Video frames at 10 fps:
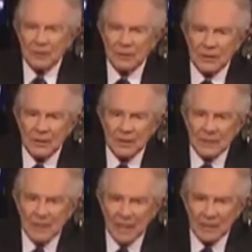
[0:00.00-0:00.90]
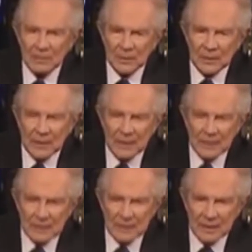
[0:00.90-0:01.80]
You know, the attachment, I
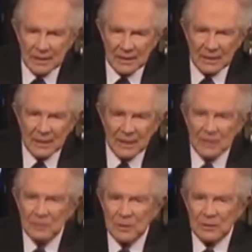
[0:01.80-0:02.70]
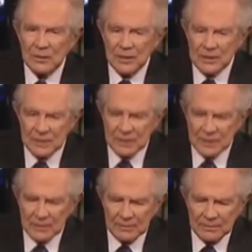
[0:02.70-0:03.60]
understand the lesbian
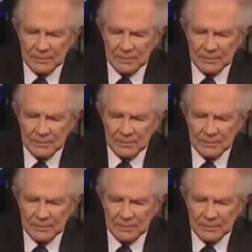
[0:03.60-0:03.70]
relationship